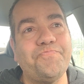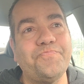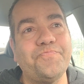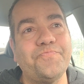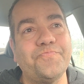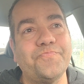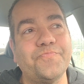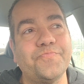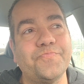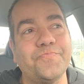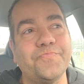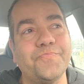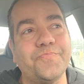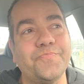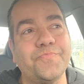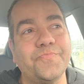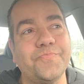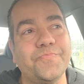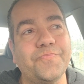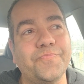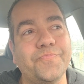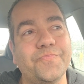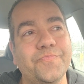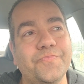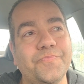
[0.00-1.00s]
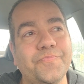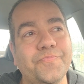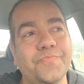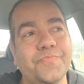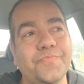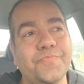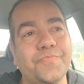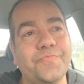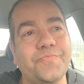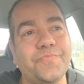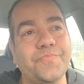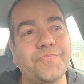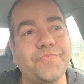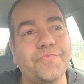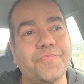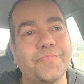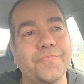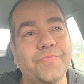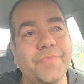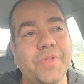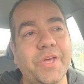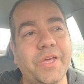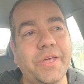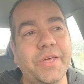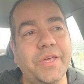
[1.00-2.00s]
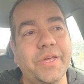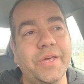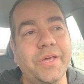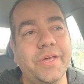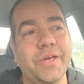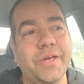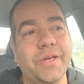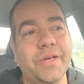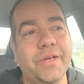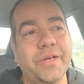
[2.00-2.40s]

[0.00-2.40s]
Nobody speaks.